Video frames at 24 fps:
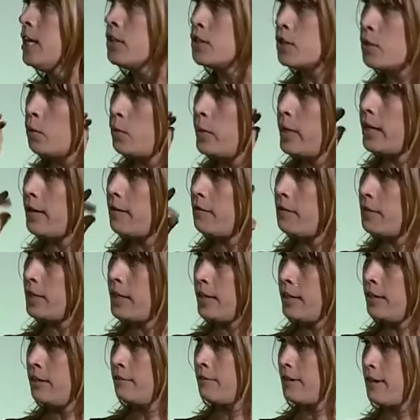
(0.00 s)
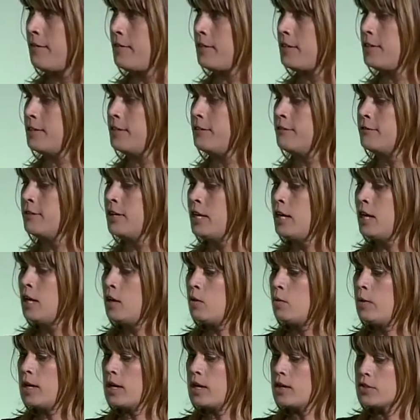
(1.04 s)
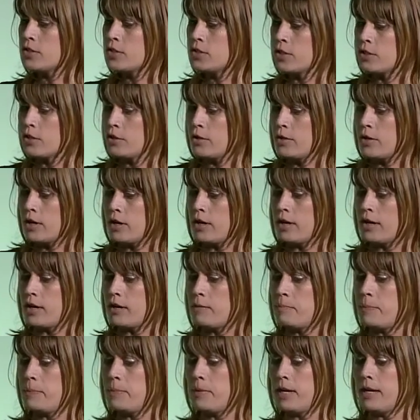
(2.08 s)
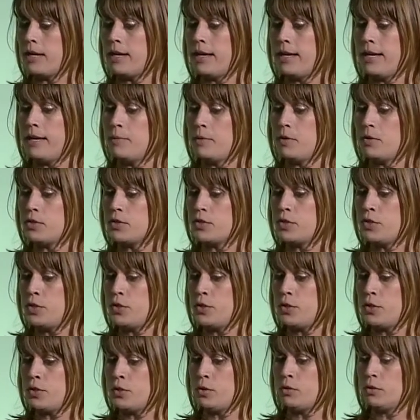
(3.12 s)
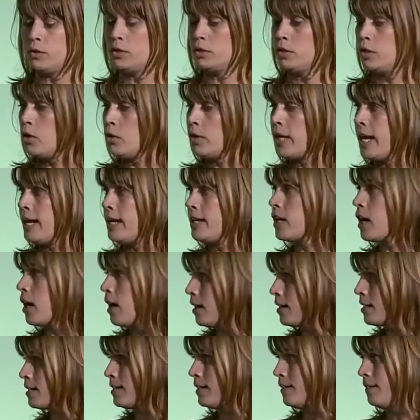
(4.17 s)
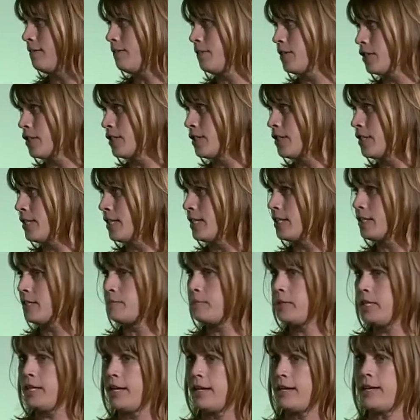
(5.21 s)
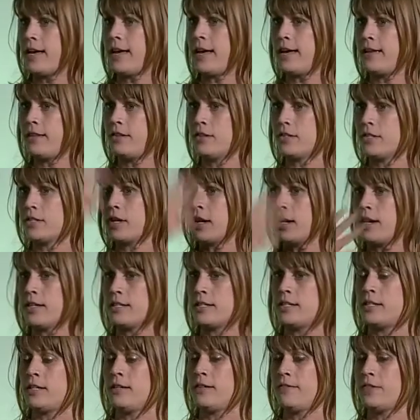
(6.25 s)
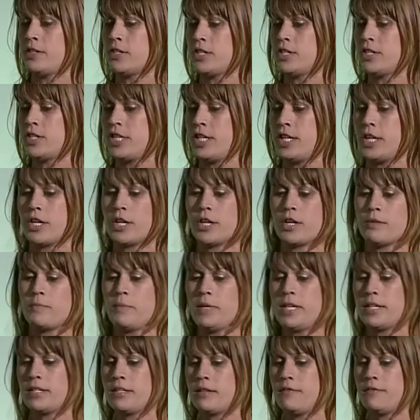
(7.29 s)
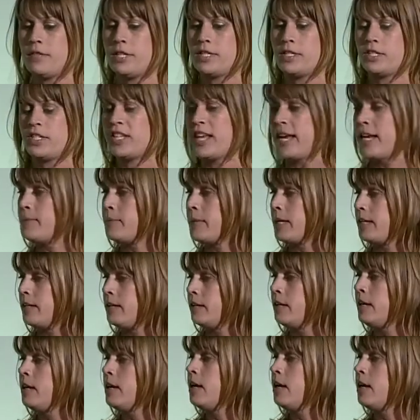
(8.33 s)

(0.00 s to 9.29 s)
So we have hidden revenue. We also are able to locate cost inefficiencies and be like, hey, there's a cost inefficiency here because of this segment.